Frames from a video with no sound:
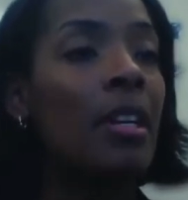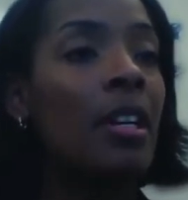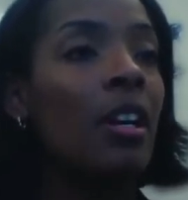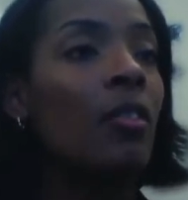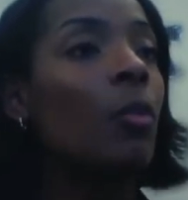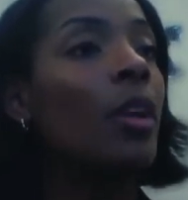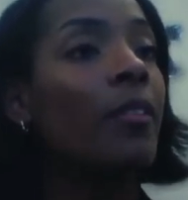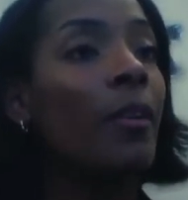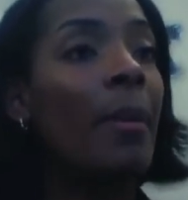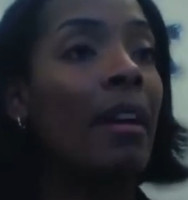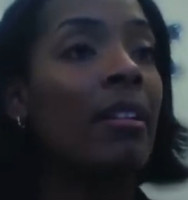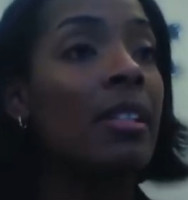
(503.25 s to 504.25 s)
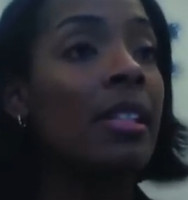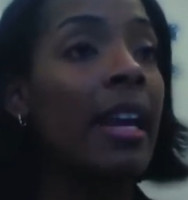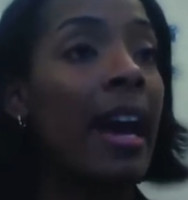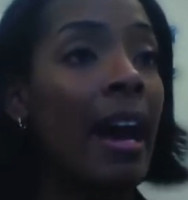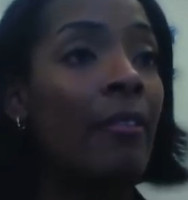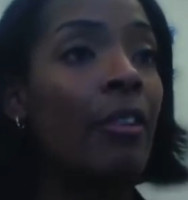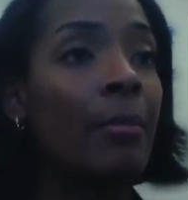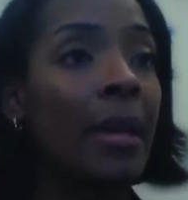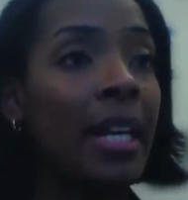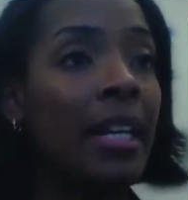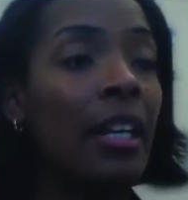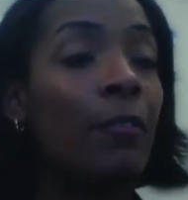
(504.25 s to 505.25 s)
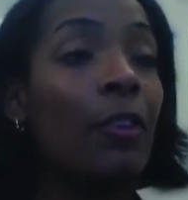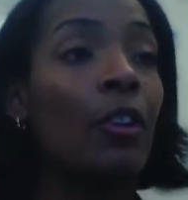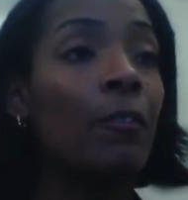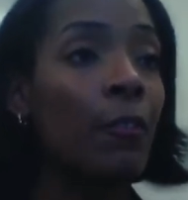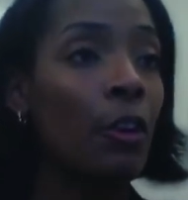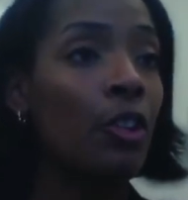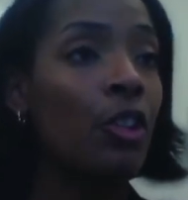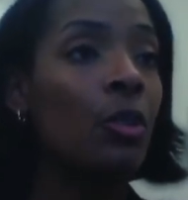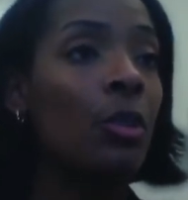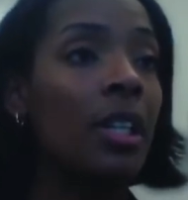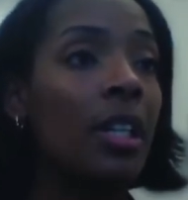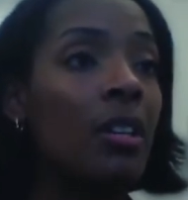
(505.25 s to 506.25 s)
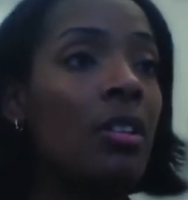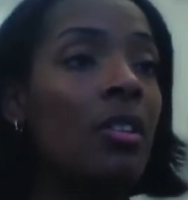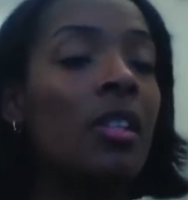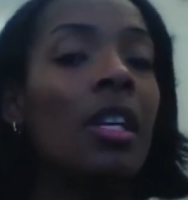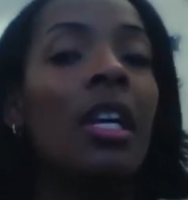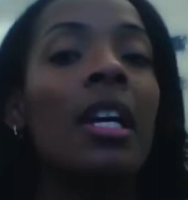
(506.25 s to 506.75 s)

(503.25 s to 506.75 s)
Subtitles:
of whatever balance they have remaining for their first 2 years.